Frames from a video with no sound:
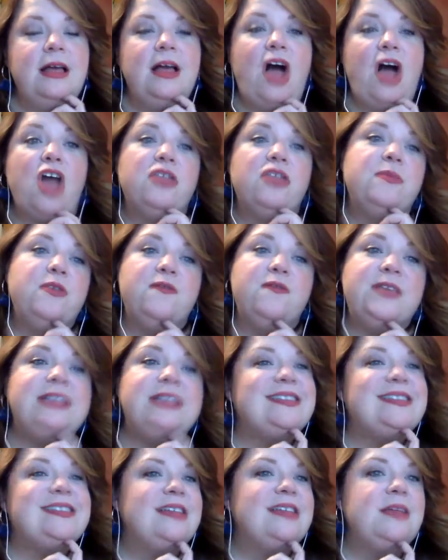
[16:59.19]
all the
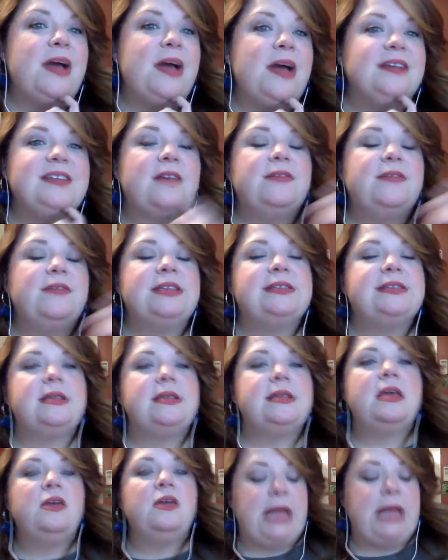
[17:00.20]
movies in box
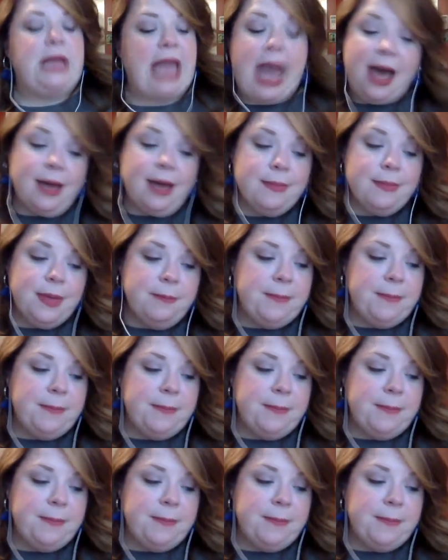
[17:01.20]
office recap.